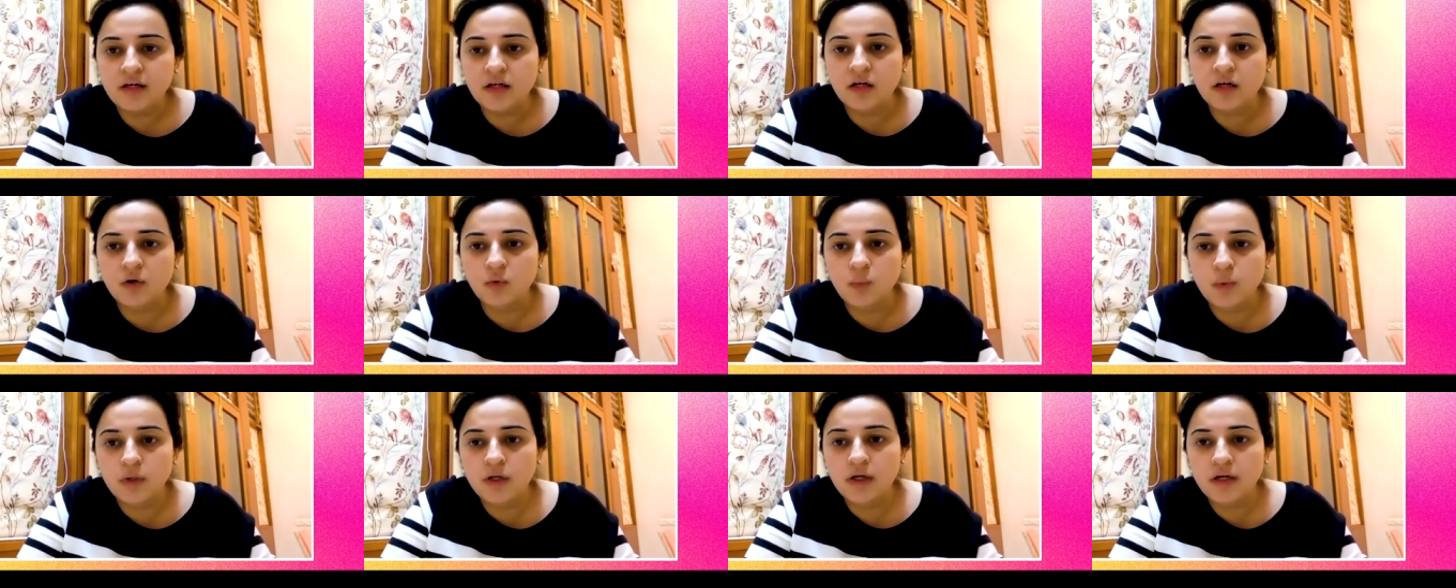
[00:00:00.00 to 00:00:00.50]

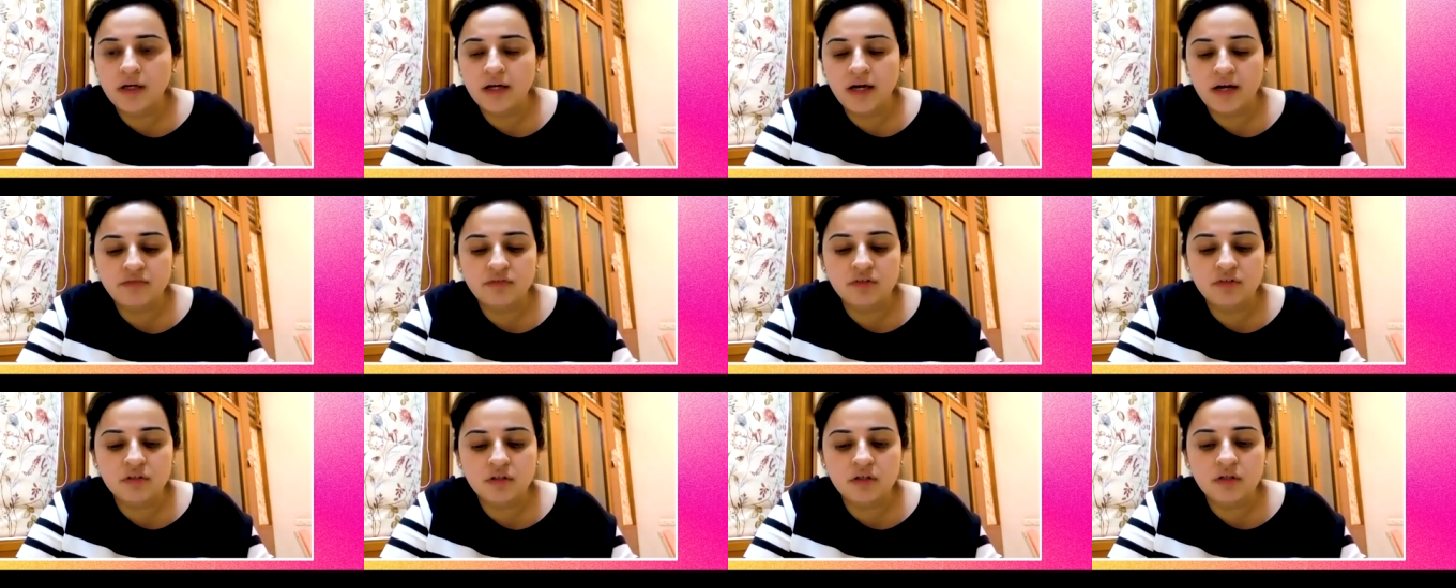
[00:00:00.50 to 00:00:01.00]
Uh, we
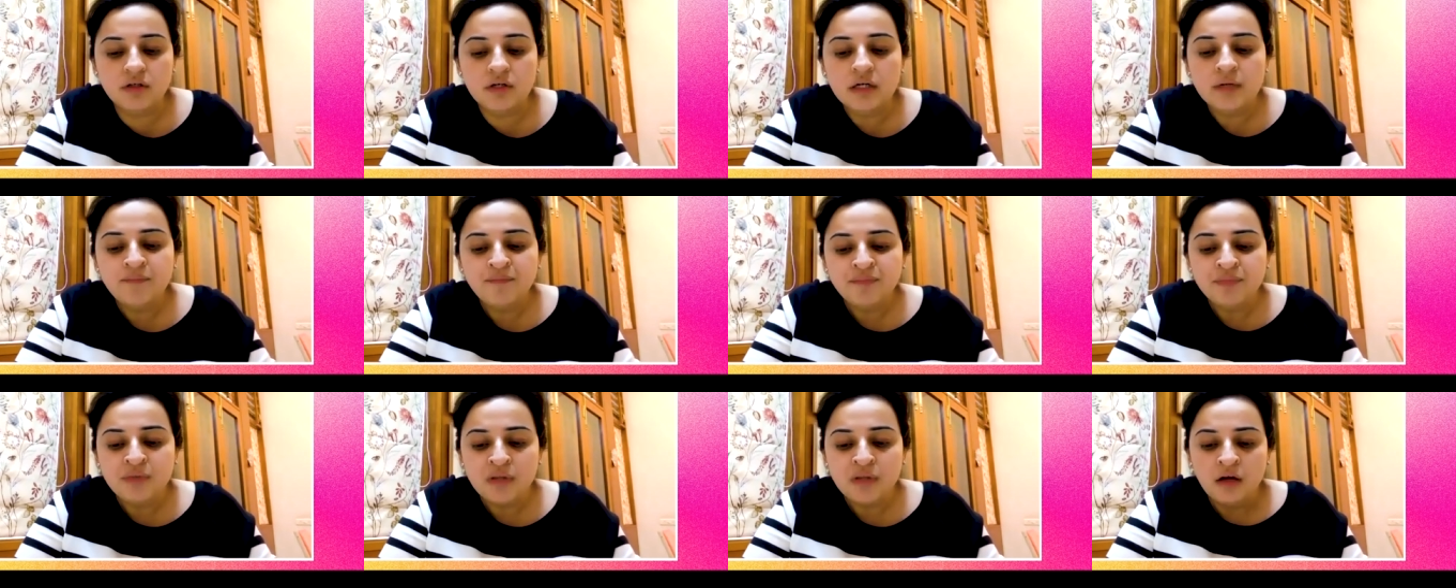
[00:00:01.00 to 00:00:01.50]
have a,
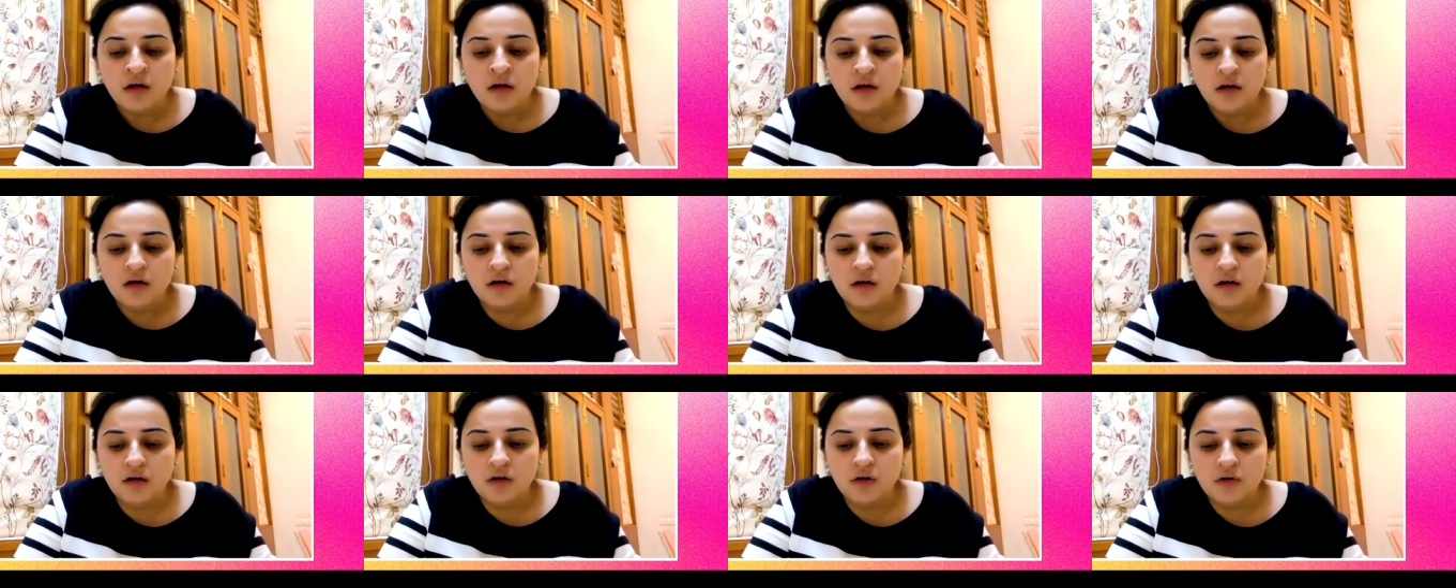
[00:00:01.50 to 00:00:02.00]

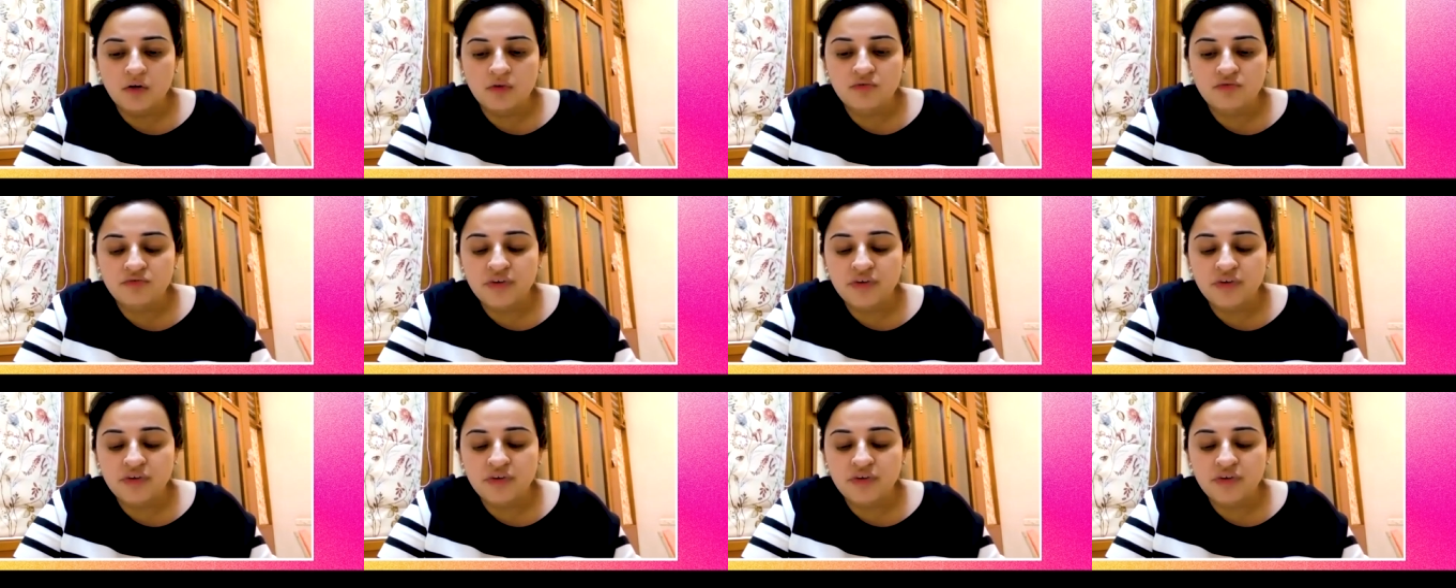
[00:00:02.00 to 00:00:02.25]
a